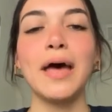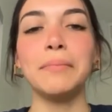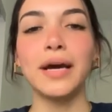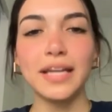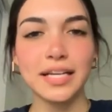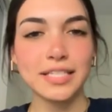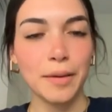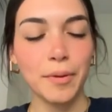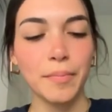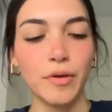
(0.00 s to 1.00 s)
And my next
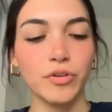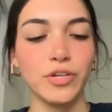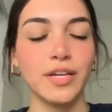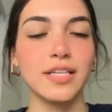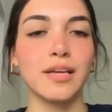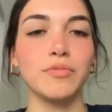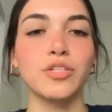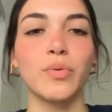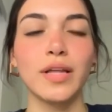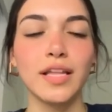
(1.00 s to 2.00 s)
step in my routine is I'm
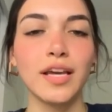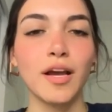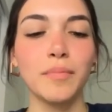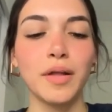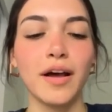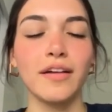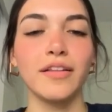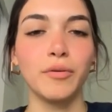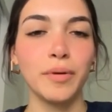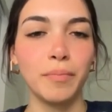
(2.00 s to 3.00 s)
just quickly going to apply a
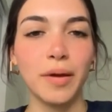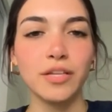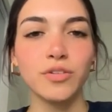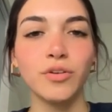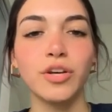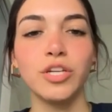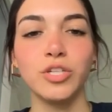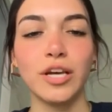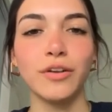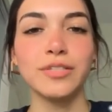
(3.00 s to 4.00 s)
little bit of pencil
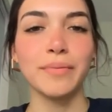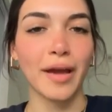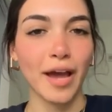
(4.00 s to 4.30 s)
and gel to my